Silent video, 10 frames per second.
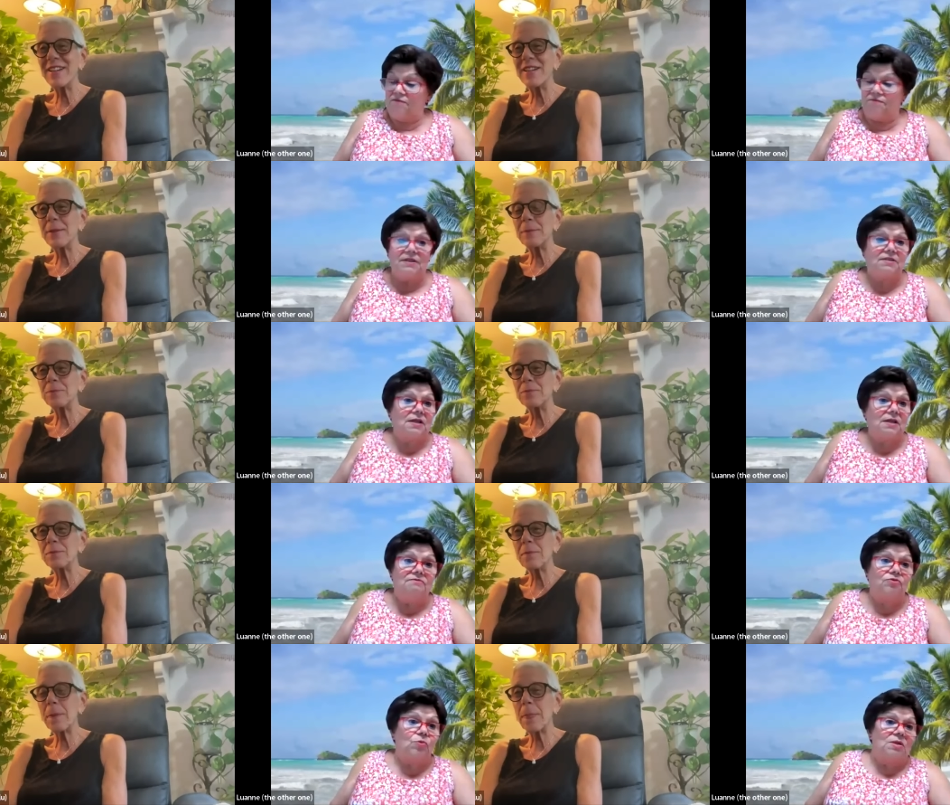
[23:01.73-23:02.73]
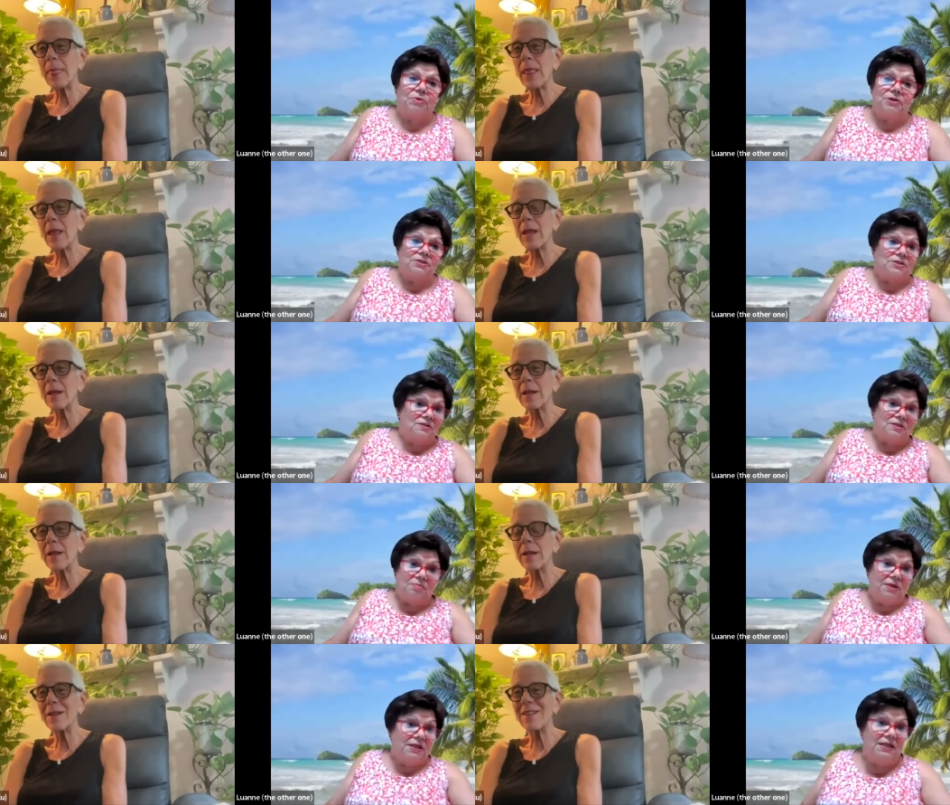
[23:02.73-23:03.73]
Speaker 1: if this saves one person
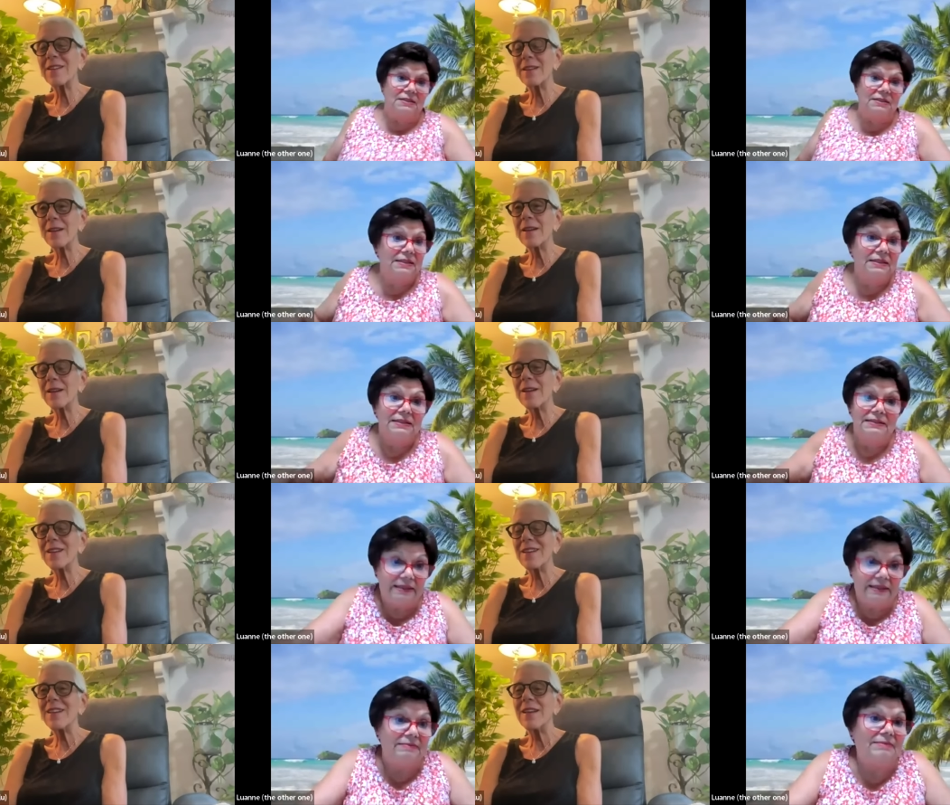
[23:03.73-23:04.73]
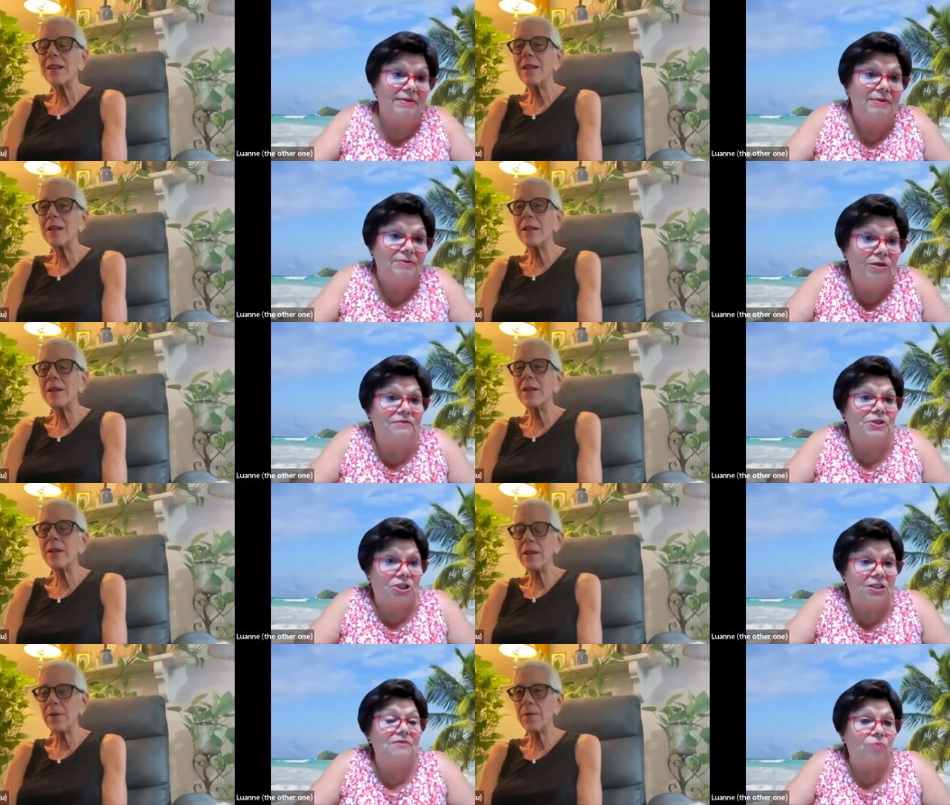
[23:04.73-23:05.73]
some money, then we've
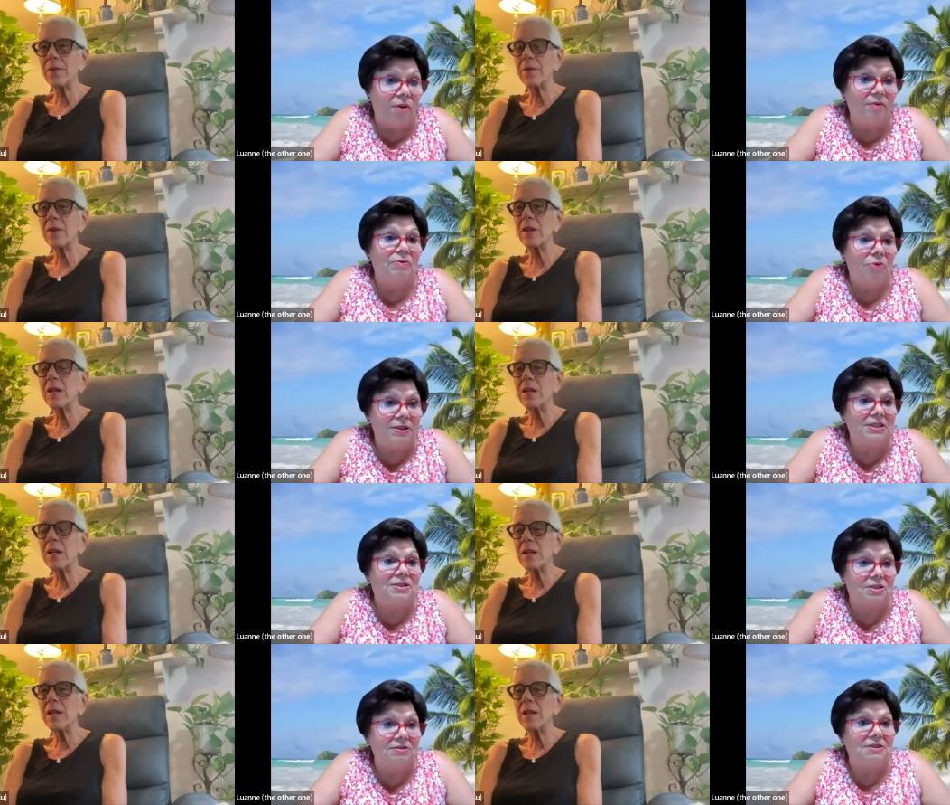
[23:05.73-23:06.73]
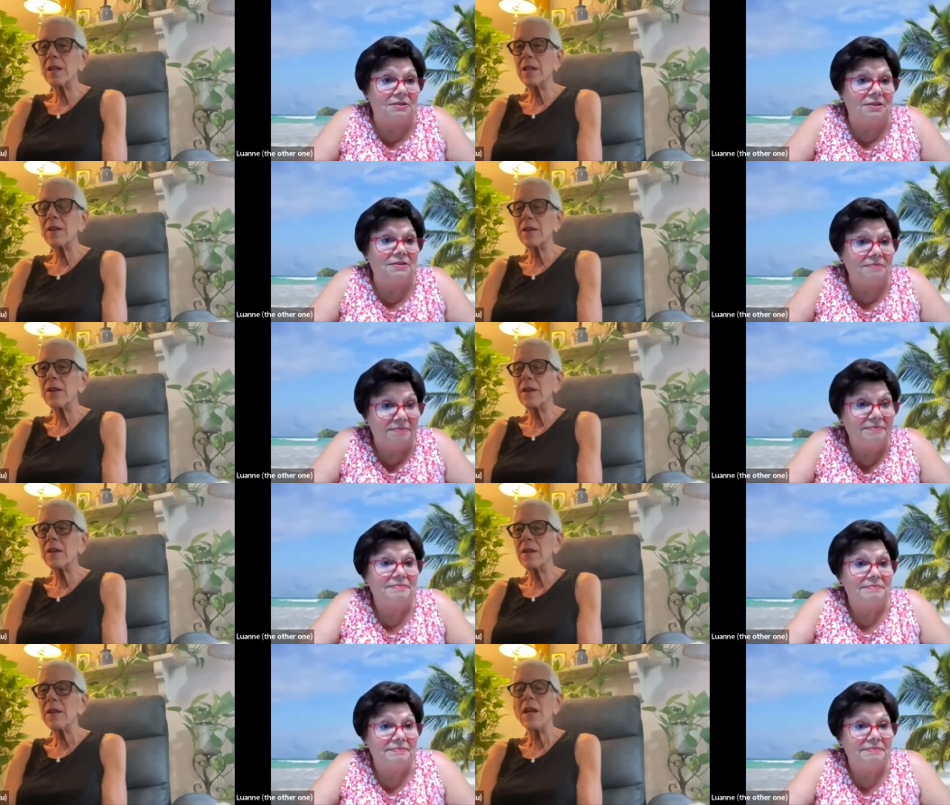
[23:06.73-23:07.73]
achieved yeah. what we wanted to, Lulu.
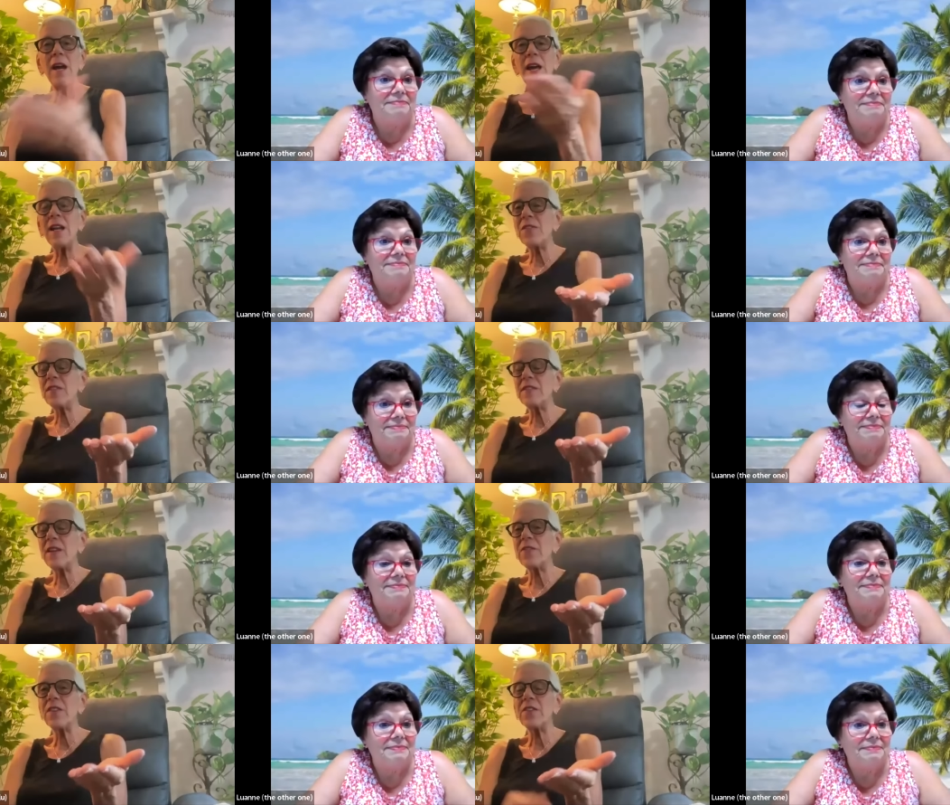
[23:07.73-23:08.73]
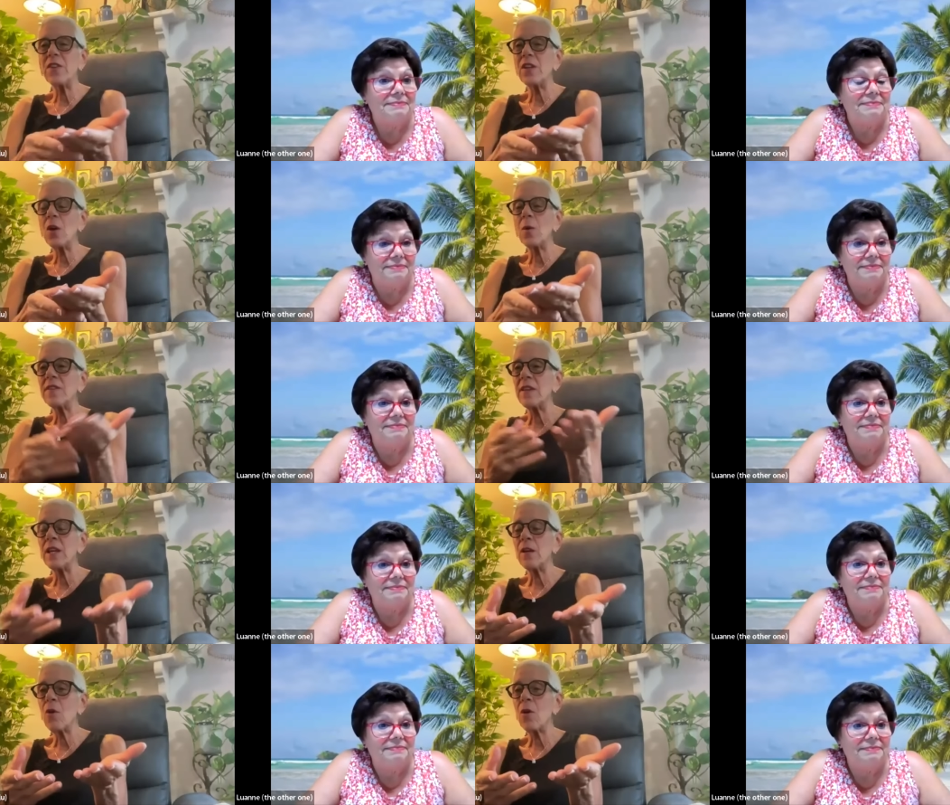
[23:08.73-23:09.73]
Speaker 2: Yeah, and if this if this video is a
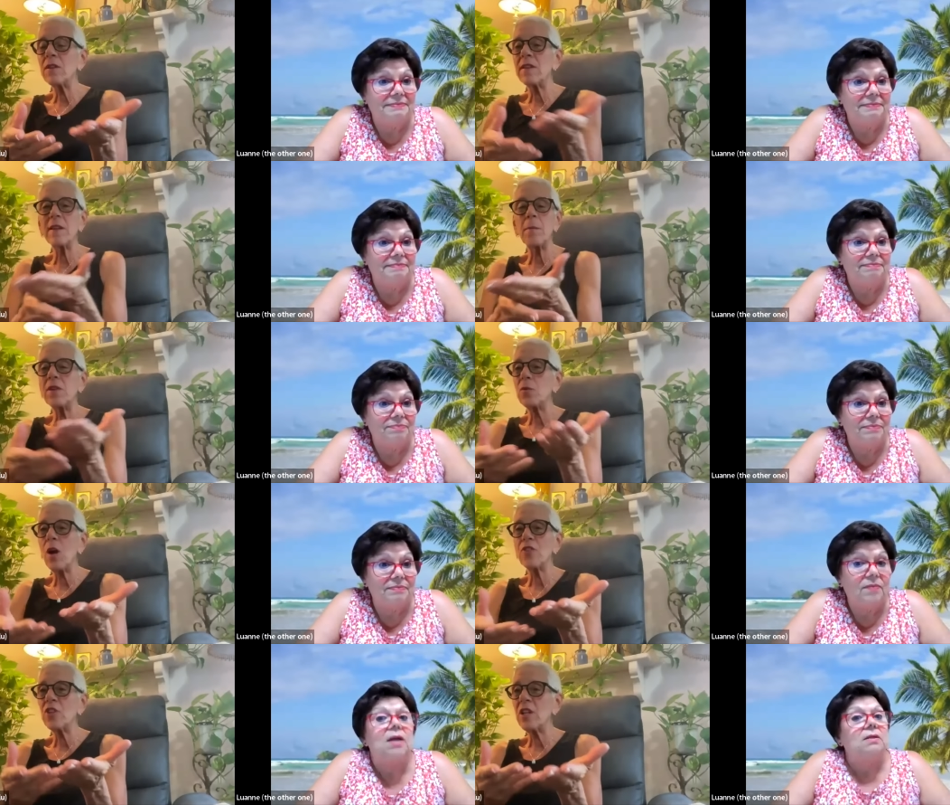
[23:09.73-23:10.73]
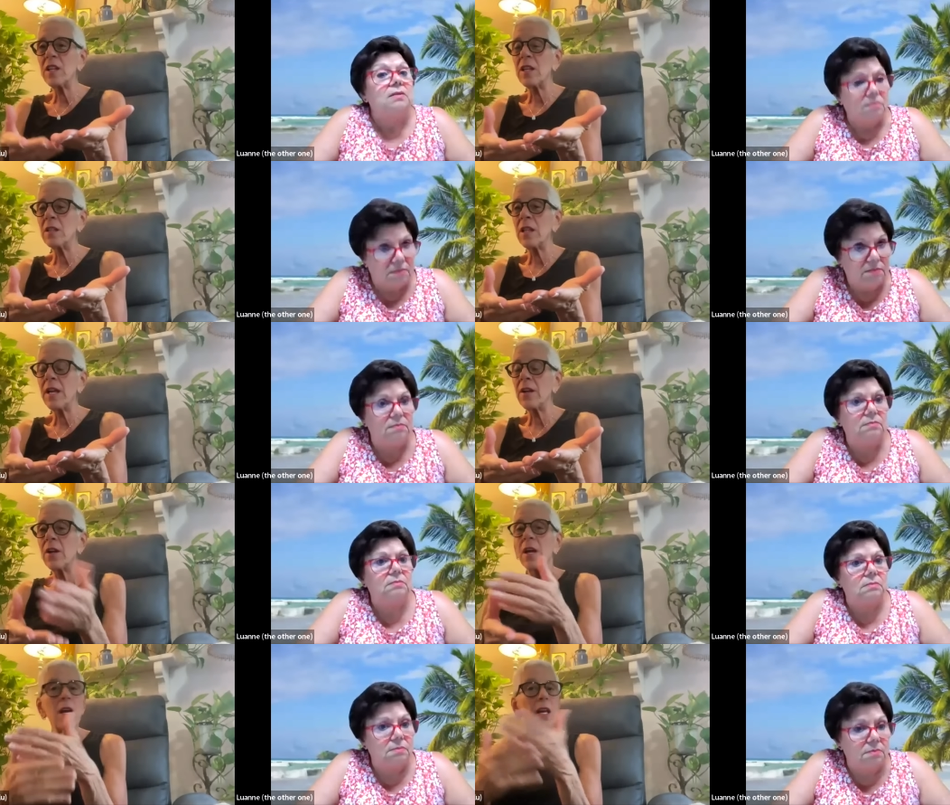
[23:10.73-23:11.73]
year old and somebody's watching it a year
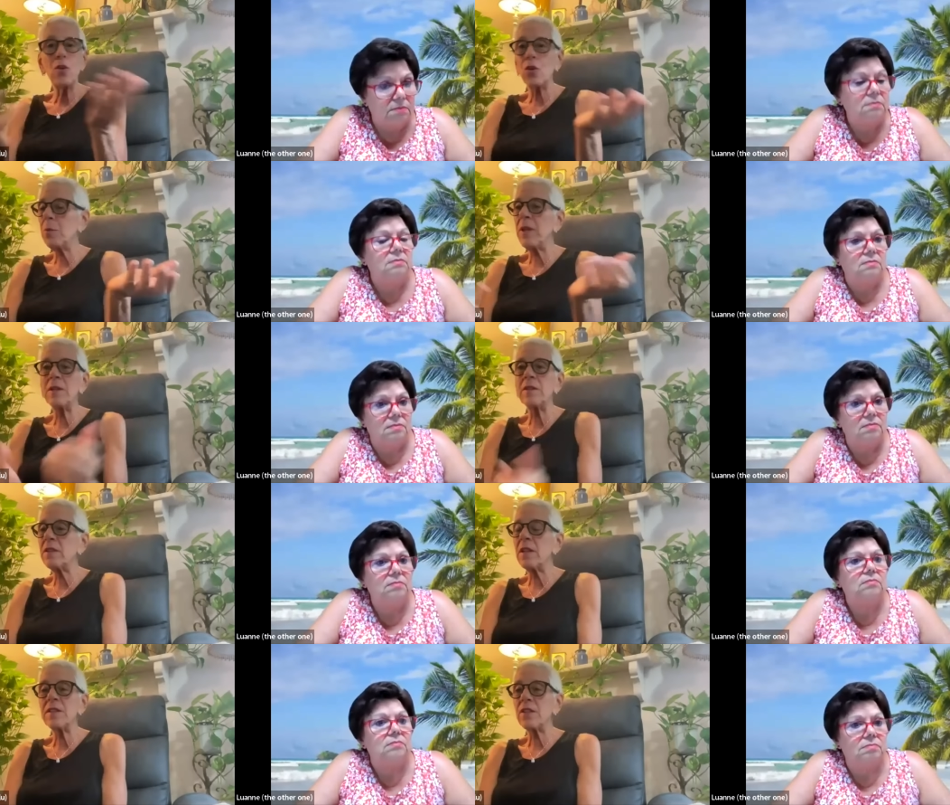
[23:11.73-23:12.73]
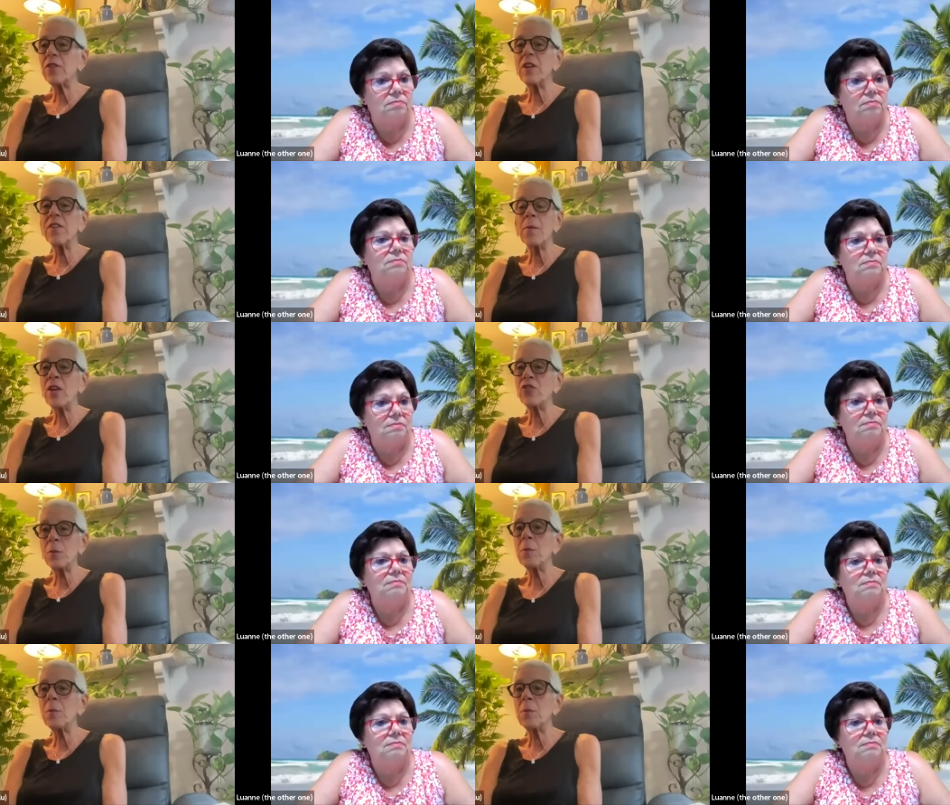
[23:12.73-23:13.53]
later, could be different information.